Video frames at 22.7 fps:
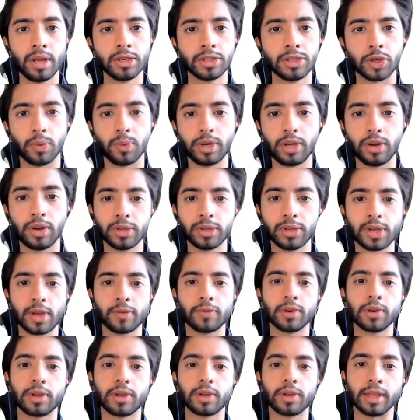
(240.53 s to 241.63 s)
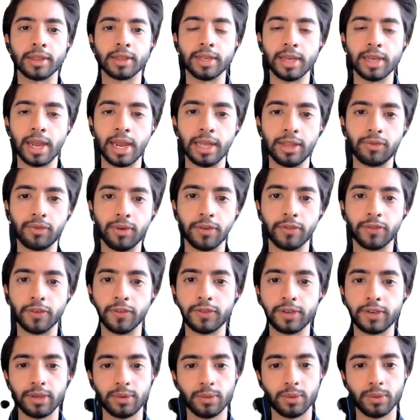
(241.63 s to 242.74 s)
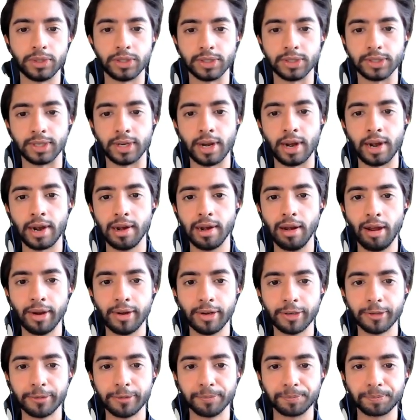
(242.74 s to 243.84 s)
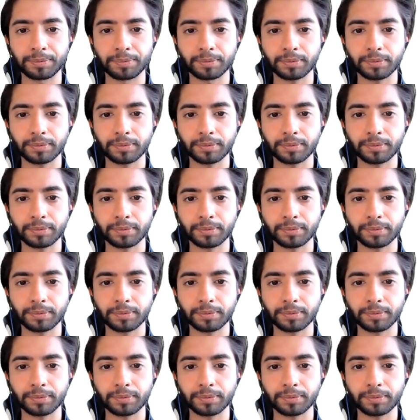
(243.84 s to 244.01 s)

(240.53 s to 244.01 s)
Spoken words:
So we can also have a look at the A350, which is an airliner.